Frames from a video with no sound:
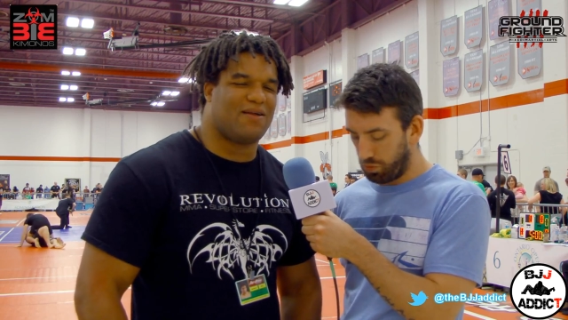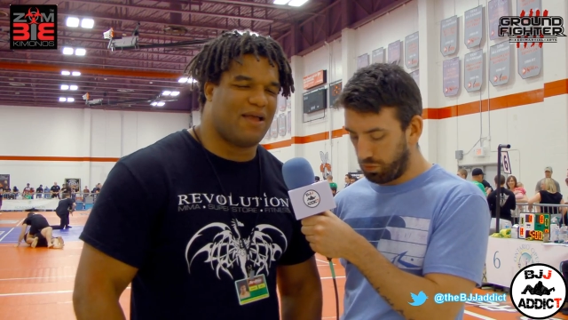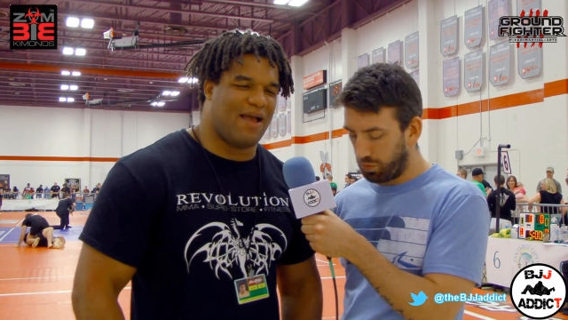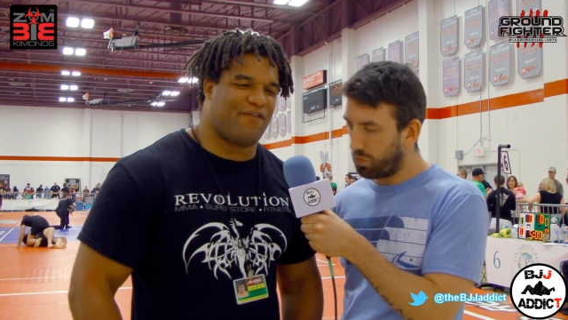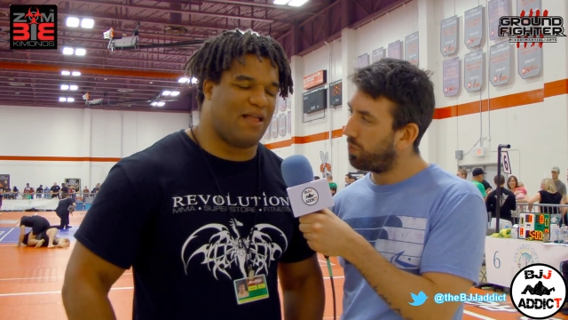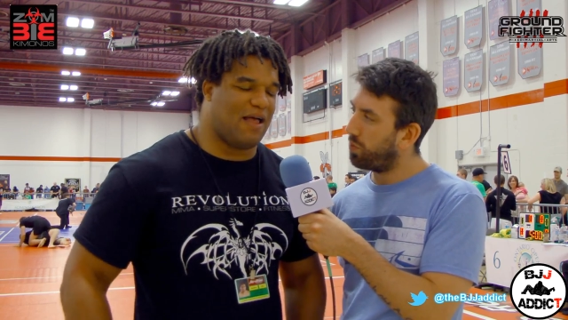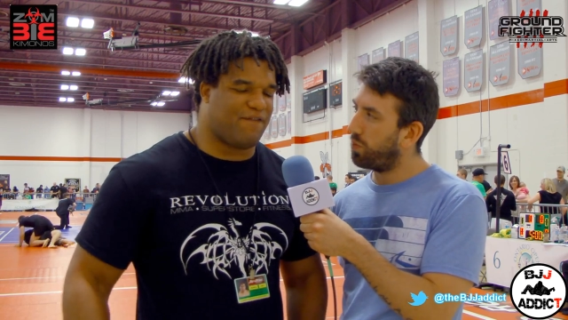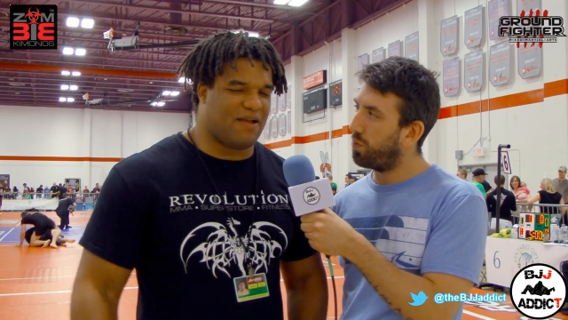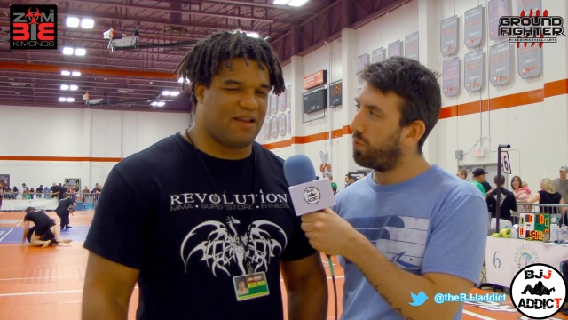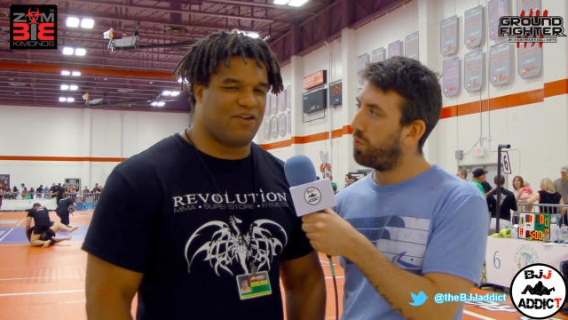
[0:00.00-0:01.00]
Speaker 1: Having a lot
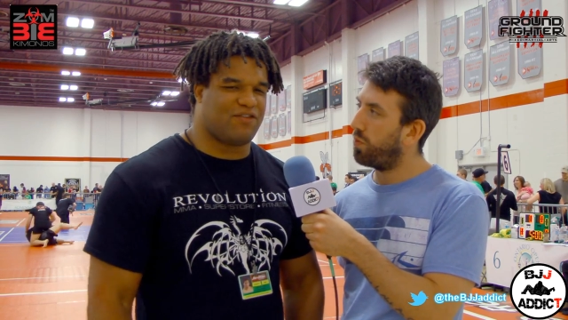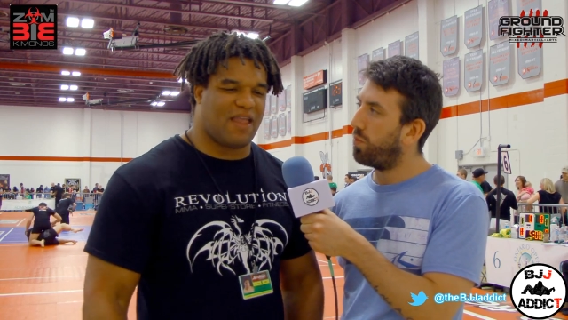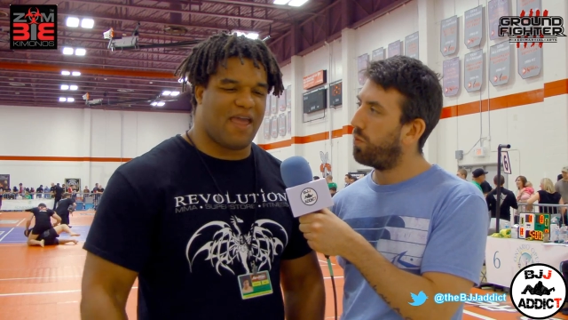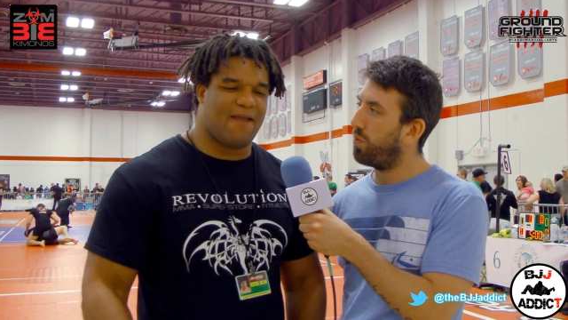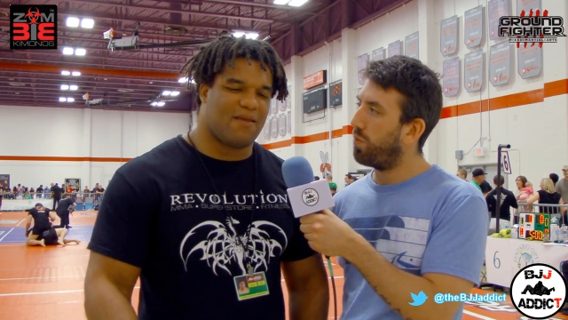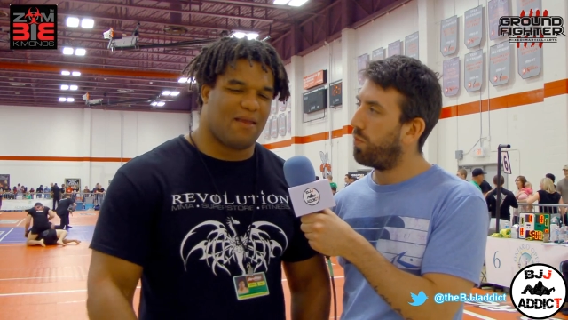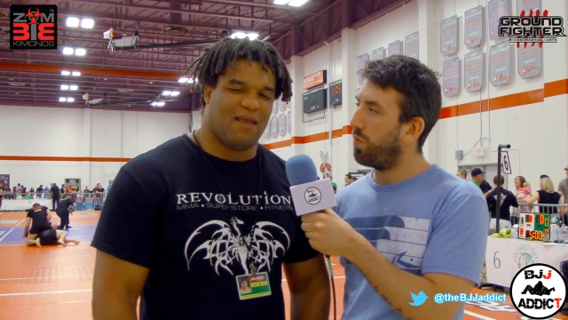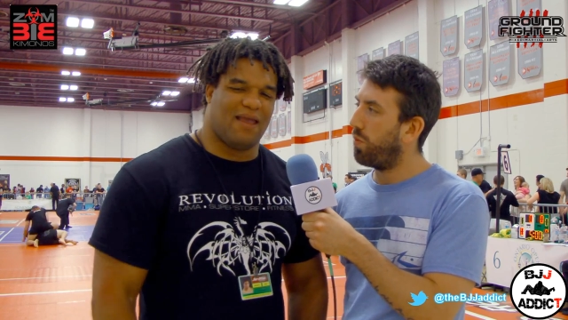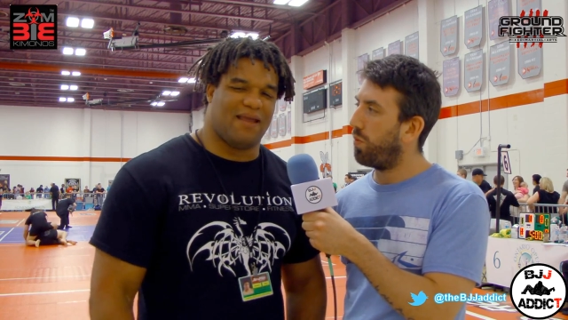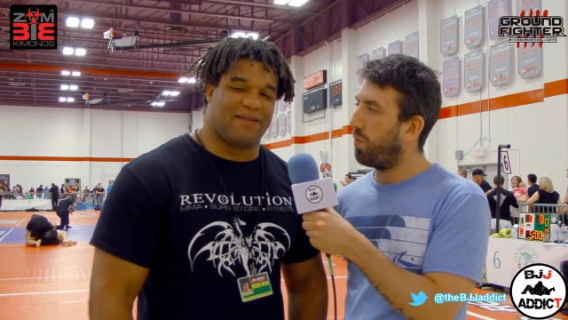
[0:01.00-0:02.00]
of fun here today,
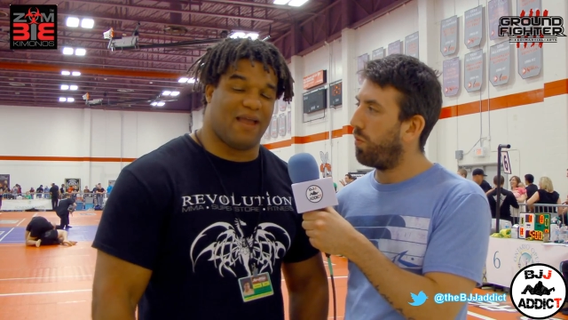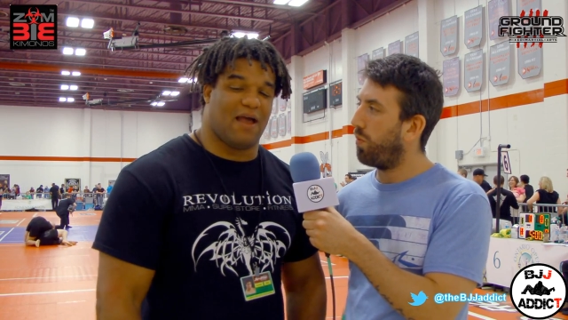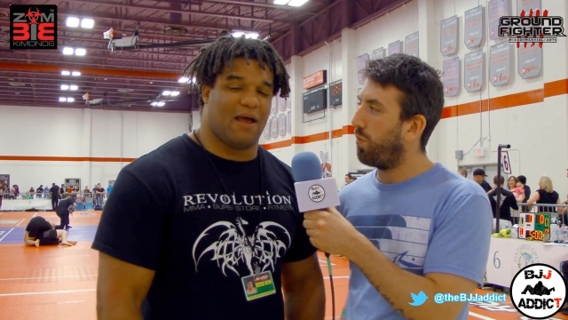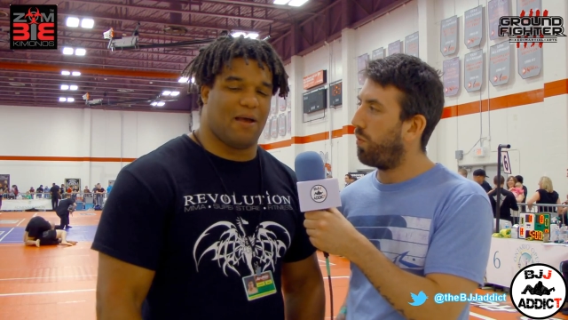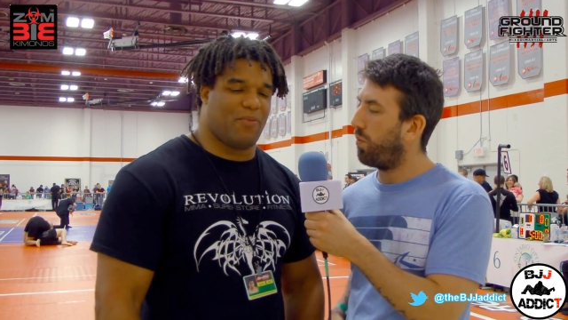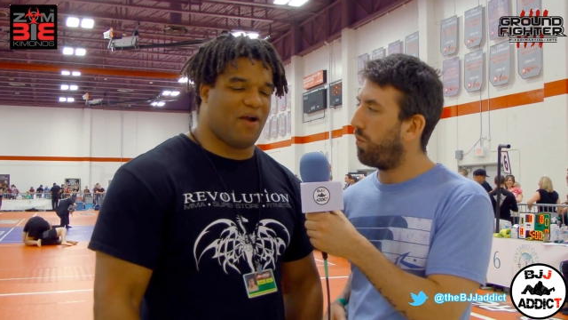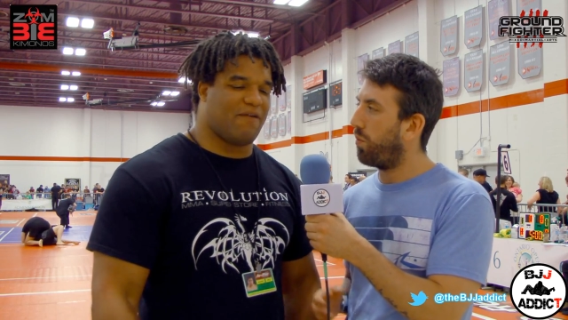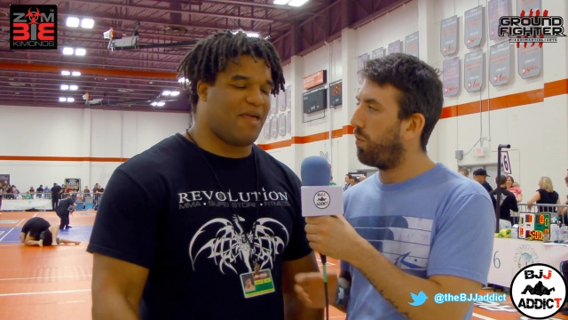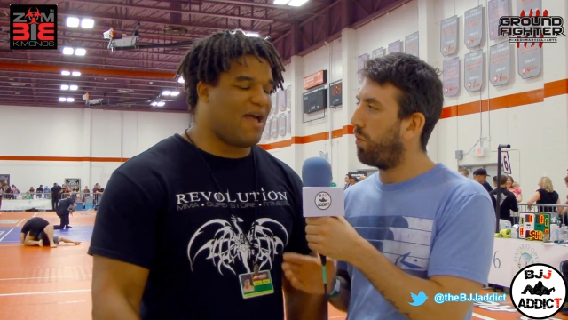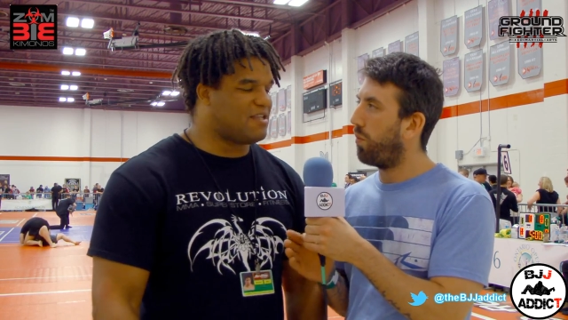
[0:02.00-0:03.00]
and uh,
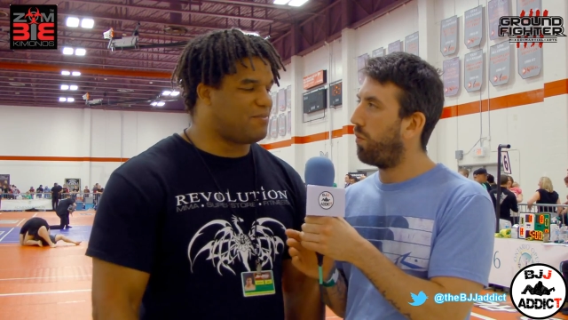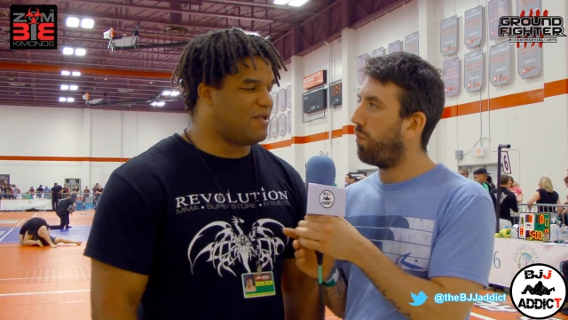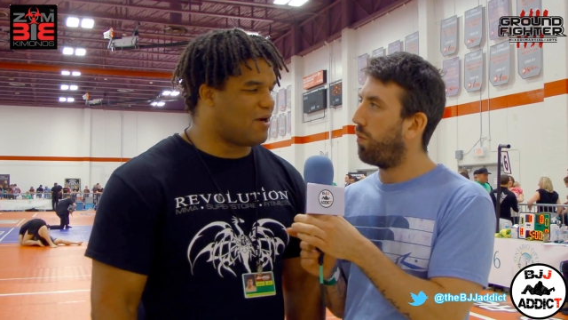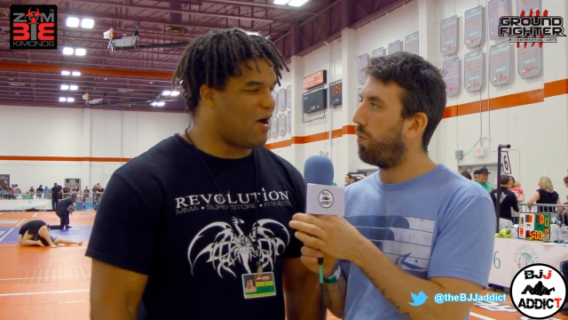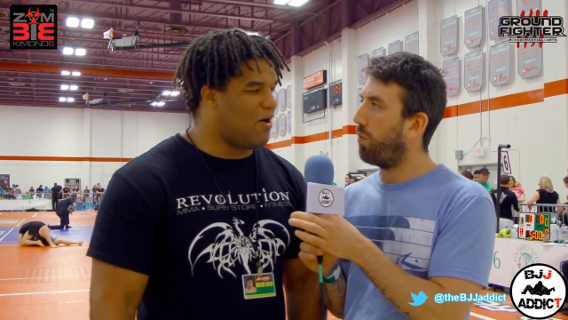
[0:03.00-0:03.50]
part of that is being a